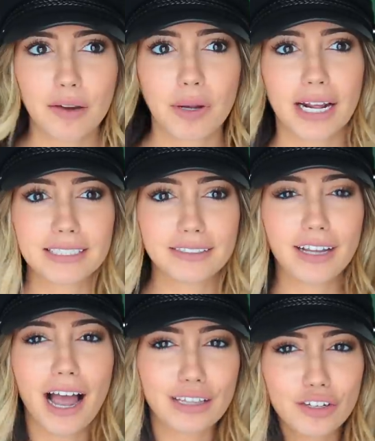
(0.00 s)
Like when I,
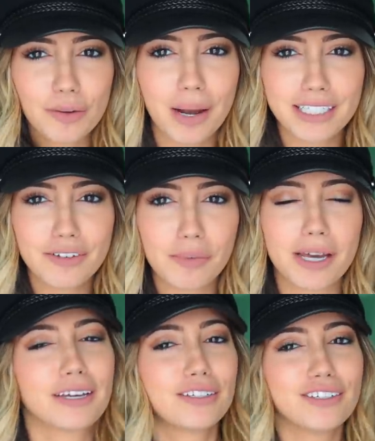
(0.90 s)
I look at myself, I'm
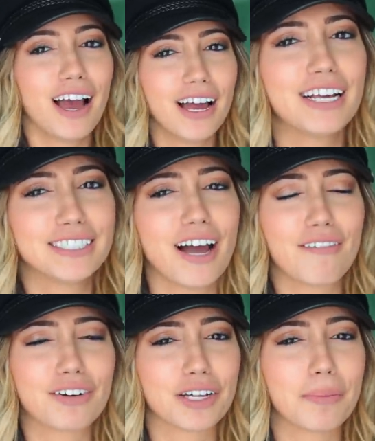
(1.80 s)
like, it
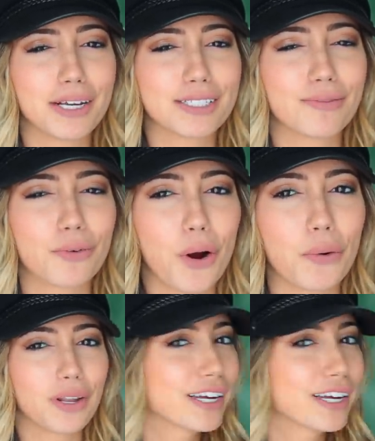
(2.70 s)
definitely must have grown.